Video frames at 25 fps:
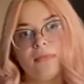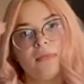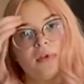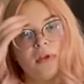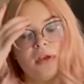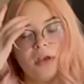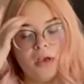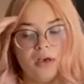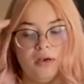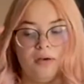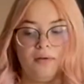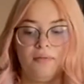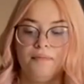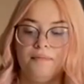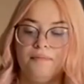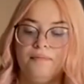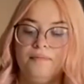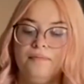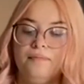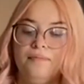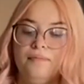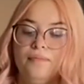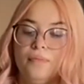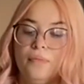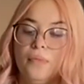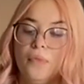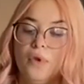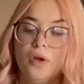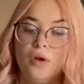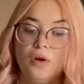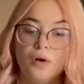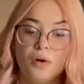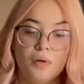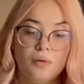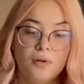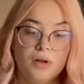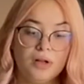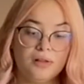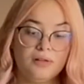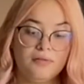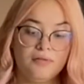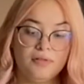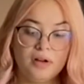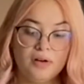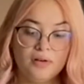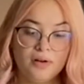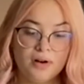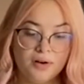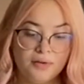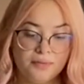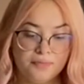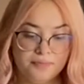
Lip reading: Okay, we'll add the flour.